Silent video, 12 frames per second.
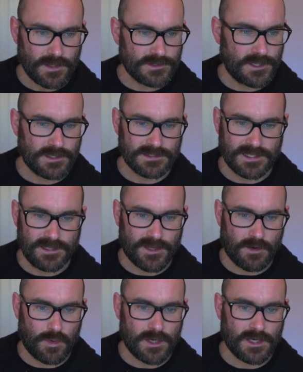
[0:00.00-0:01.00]
so you can see
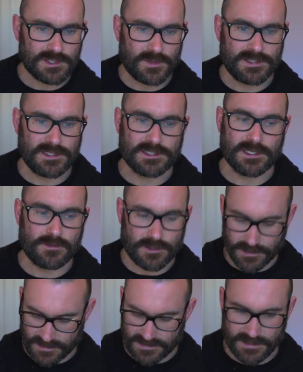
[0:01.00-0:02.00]
there were 22
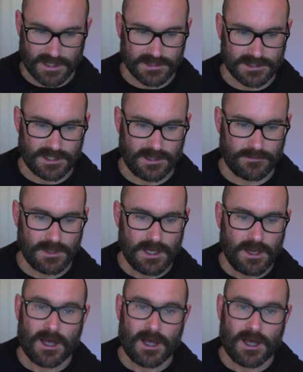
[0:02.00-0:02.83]
orders in that time.